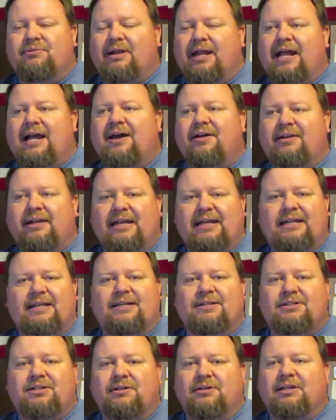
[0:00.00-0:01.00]
now
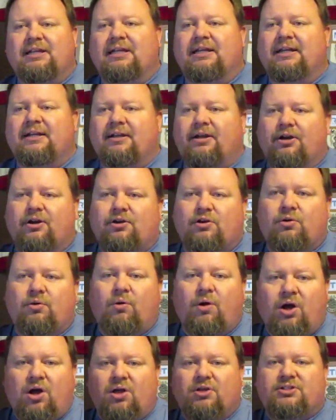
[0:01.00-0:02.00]
needed to get
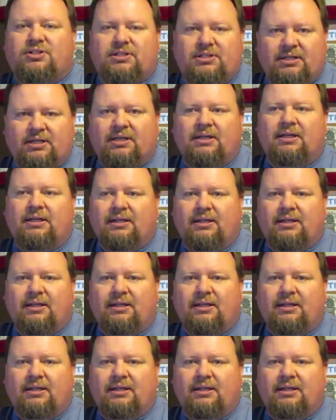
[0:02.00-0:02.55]
across